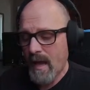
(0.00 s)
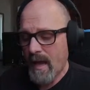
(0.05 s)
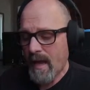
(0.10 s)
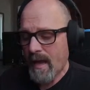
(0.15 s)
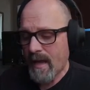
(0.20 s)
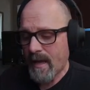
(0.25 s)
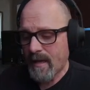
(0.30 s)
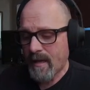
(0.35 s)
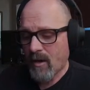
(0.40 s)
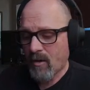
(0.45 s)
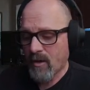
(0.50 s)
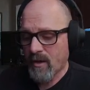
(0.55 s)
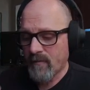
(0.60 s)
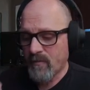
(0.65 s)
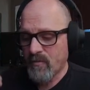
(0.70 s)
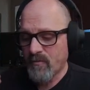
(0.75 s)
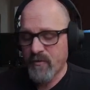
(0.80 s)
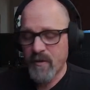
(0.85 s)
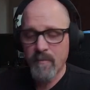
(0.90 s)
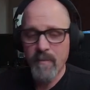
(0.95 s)
and I'll give
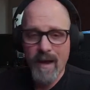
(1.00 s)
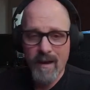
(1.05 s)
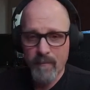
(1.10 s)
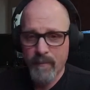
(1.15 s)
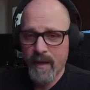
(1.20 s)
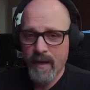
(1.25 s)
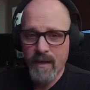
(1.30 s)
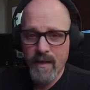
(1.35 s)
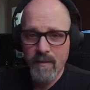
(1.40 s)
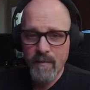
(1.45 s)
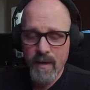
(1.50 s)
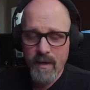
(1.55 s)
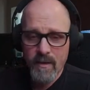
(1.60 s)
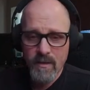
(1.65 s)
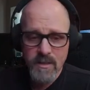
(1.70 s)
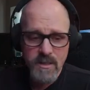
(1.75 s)
you feedback by email.